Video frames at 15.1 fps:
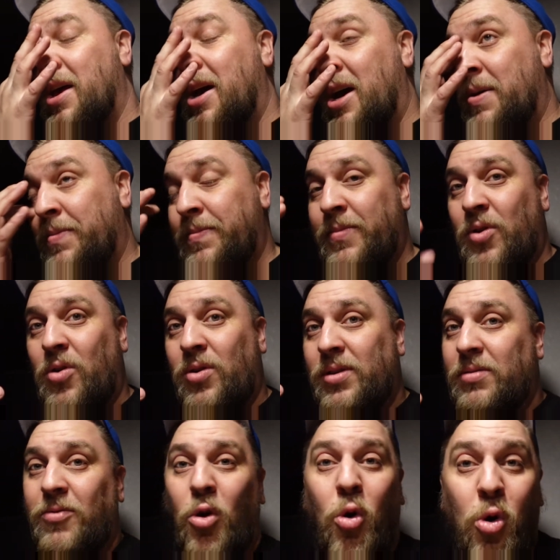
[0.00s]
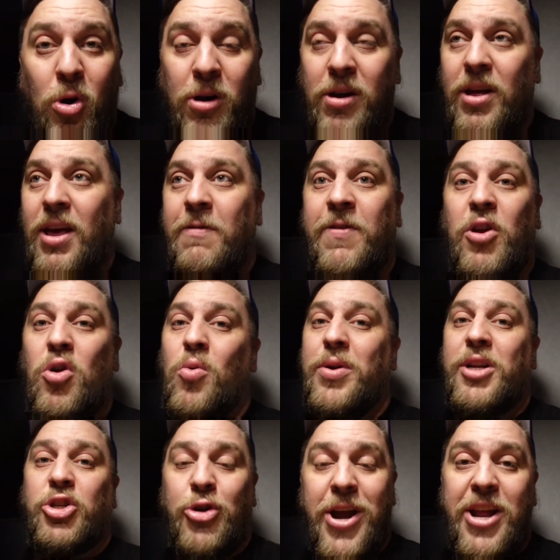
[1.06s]
Um, or if you don't
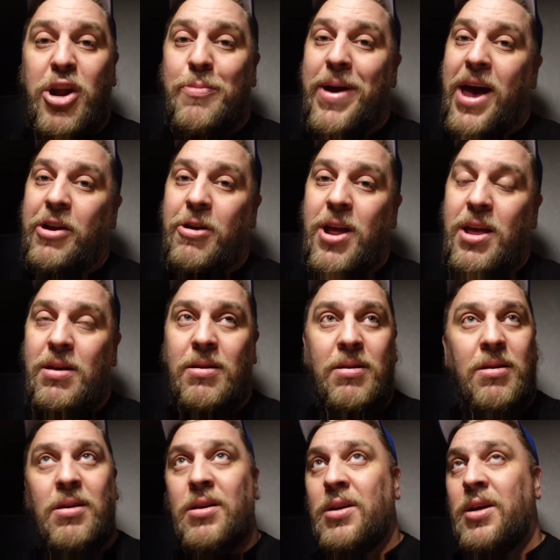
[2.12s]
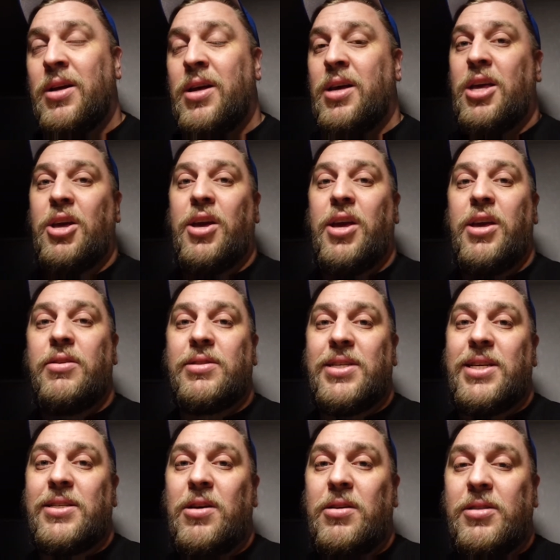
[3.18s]
want to drain your battery, you can use
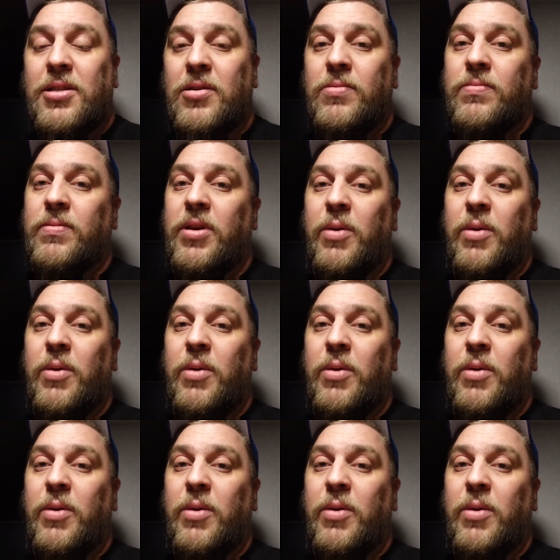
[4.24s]
these also.